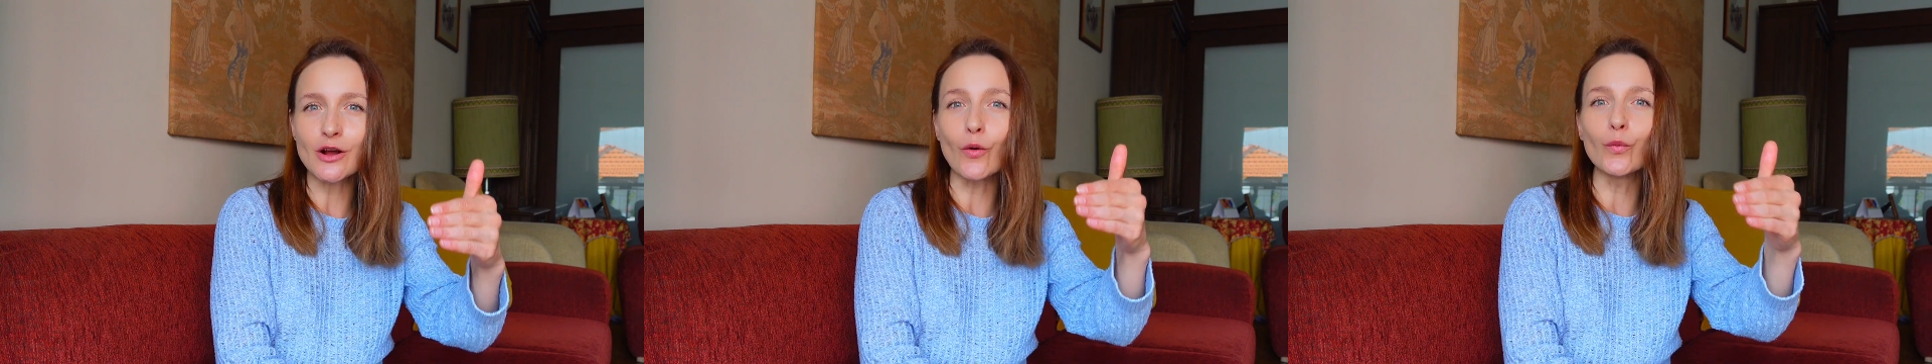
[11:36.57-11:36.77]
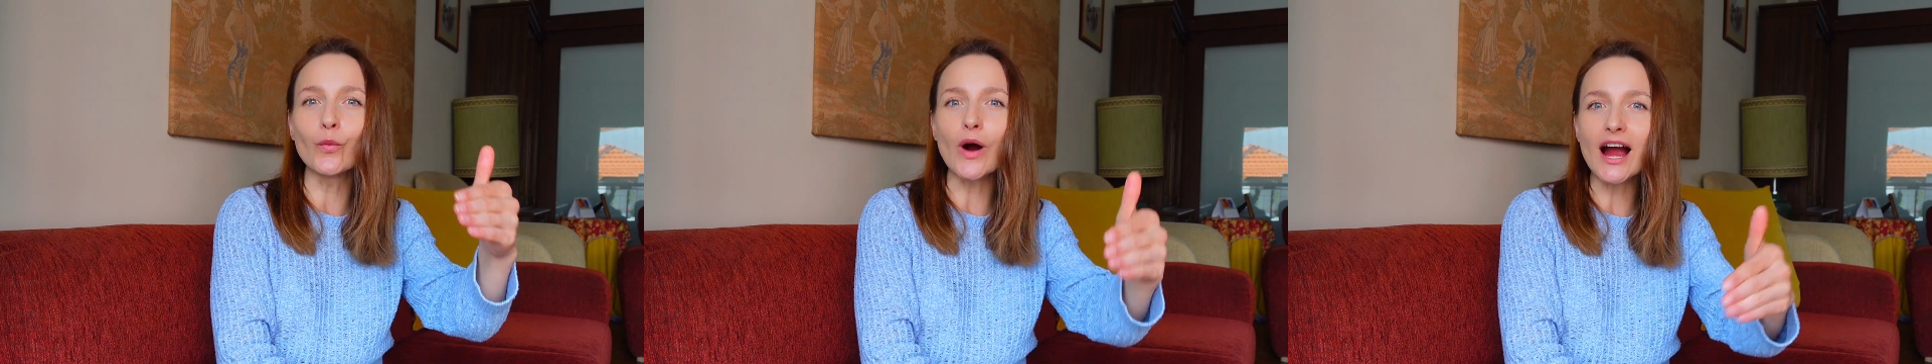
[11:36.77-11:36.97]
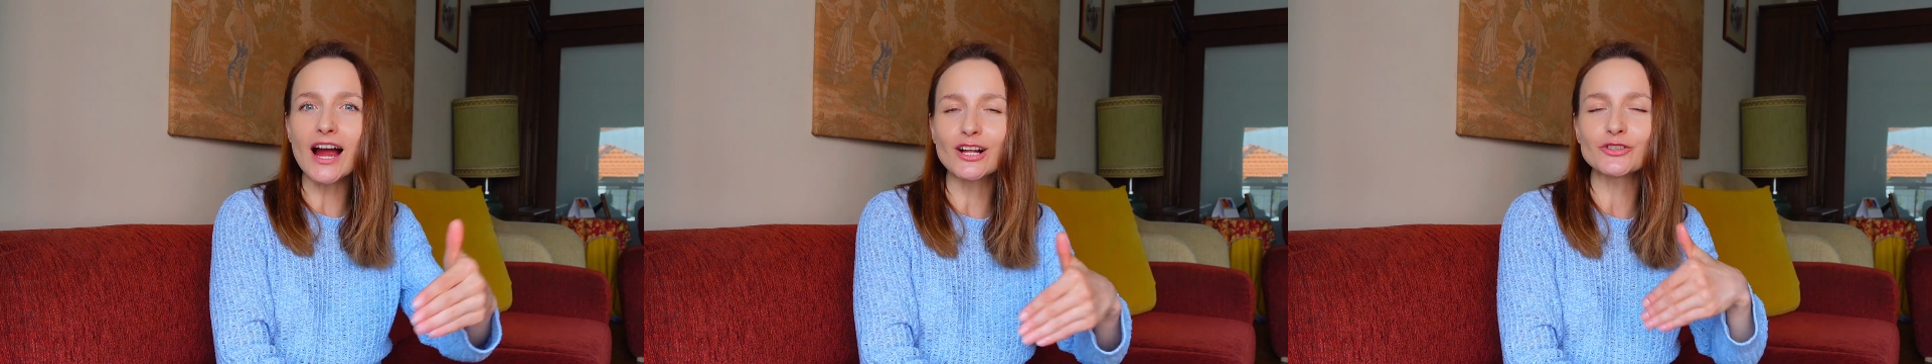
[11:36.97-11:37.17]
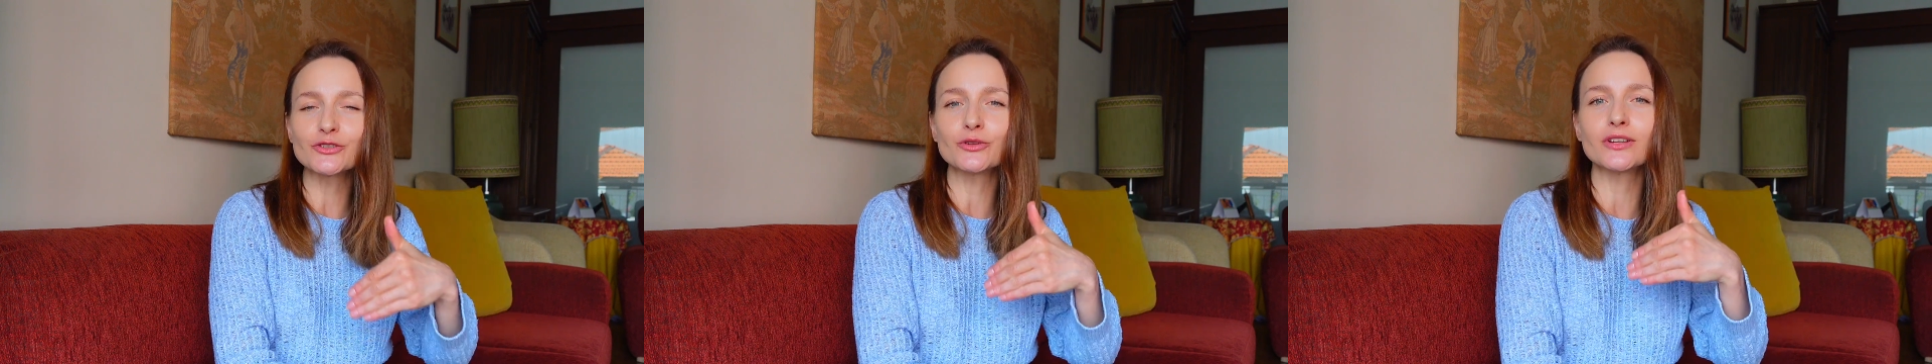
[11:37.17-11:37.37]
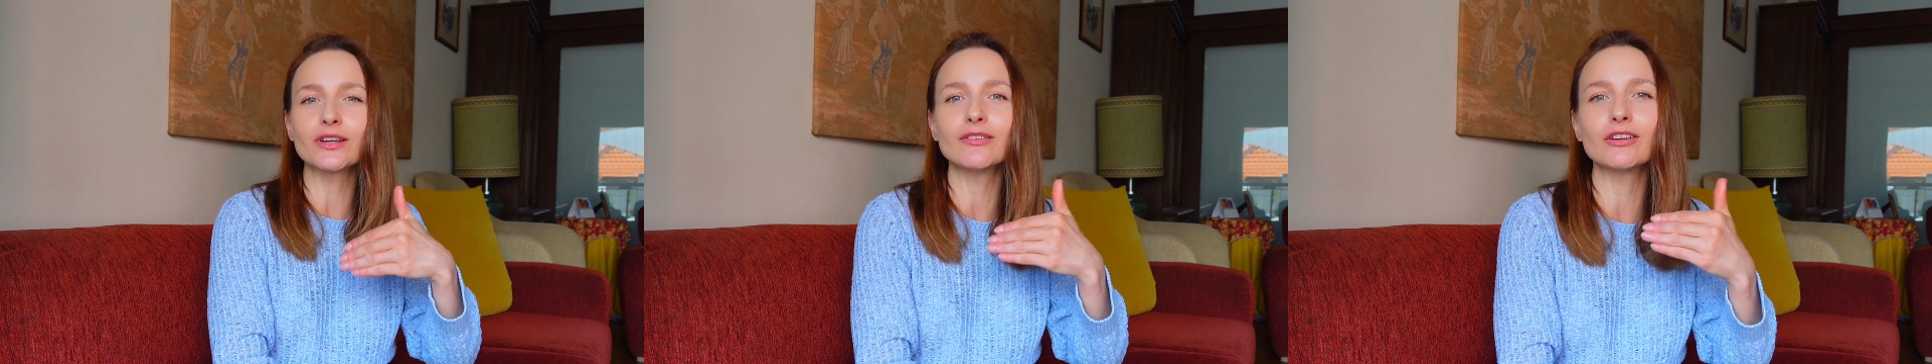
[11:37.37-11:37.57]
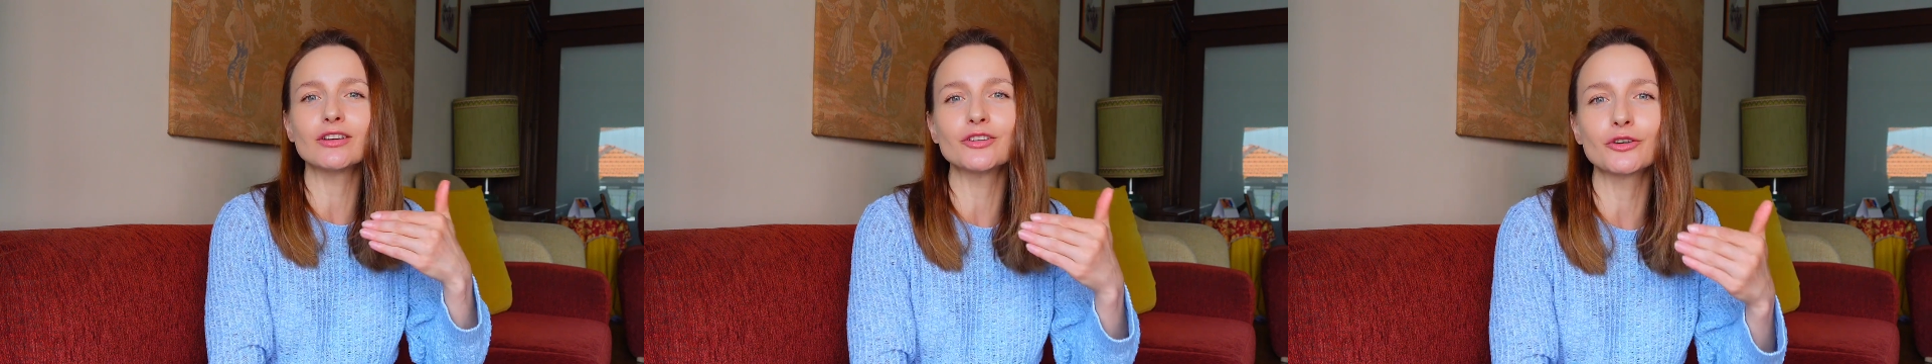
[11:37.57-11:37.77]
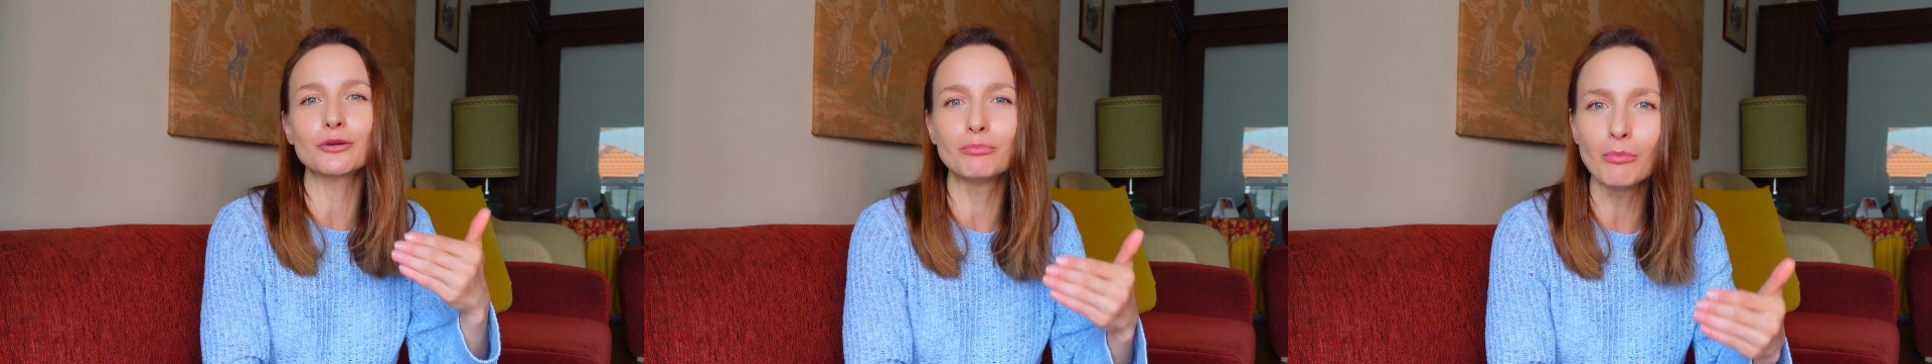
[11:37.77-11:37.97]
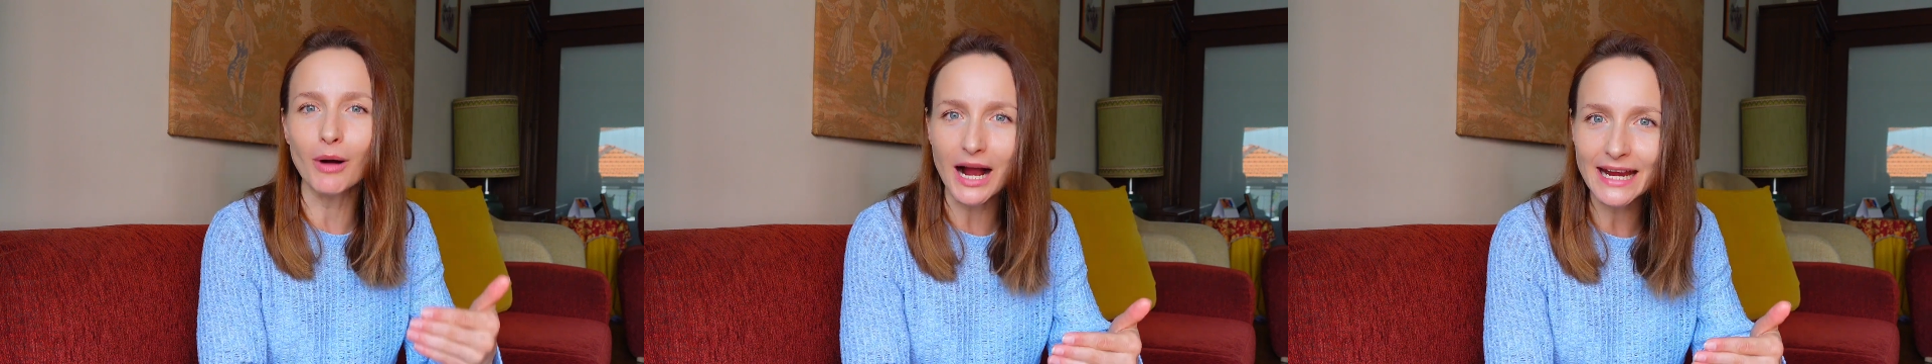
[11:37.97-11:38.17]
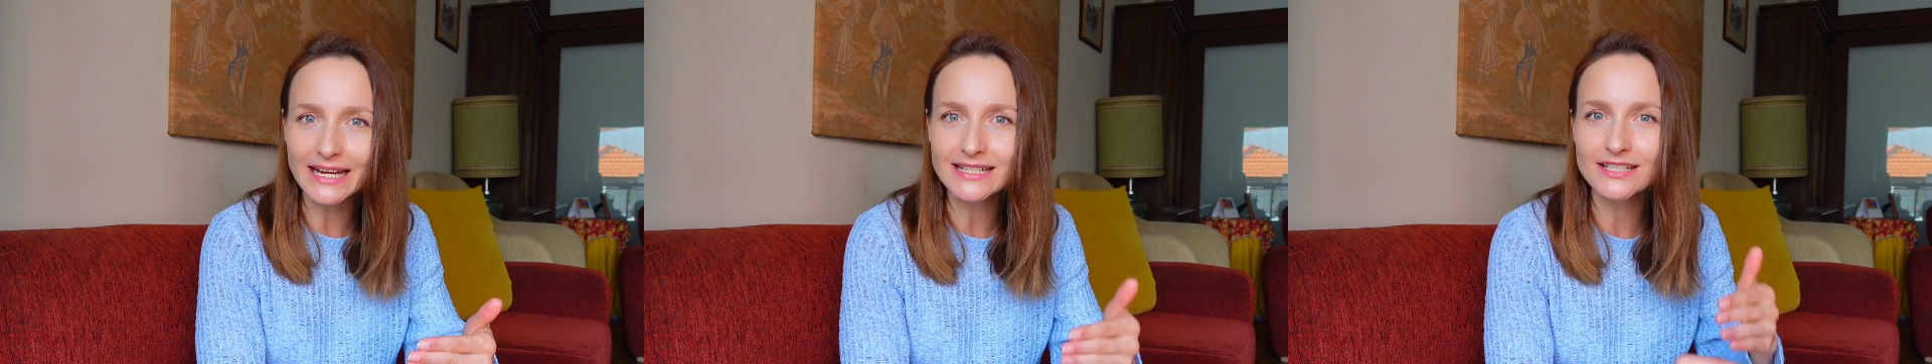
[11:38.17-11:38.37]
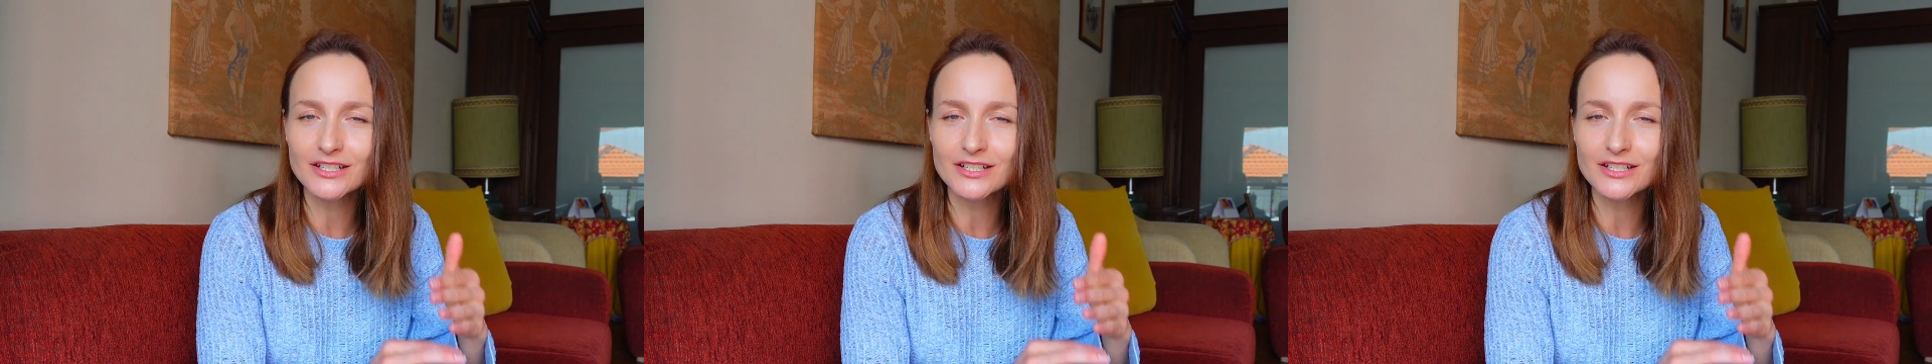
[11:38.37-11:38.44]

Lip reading: while you're giving your mind